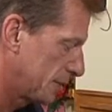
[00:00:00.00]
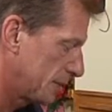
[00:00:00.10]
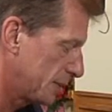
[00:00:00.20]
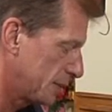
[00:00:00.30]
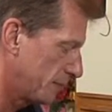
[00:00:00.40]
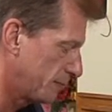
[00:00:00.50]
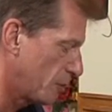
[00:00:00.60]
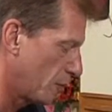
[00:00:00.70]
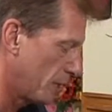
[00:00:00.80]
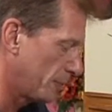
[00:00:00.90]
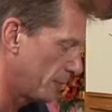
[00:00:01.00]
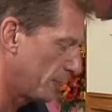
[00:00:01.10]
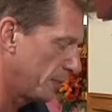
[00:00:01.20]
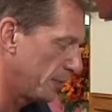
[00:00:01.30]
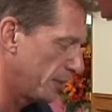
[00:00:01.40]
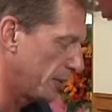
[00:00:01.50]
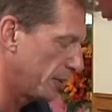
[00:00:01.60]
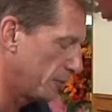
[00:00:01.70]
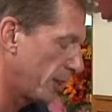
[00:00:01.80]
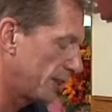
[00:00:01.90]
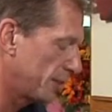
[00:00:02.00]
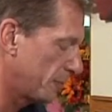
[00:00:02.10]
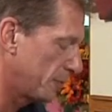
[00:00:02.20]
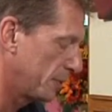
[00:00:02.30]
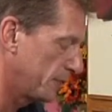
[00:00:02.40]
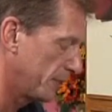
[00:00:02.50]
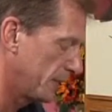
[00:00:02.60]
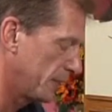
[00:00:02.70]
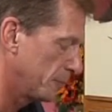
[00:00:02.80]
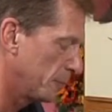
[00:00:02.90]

It's gonna foam up or raise up and fill in.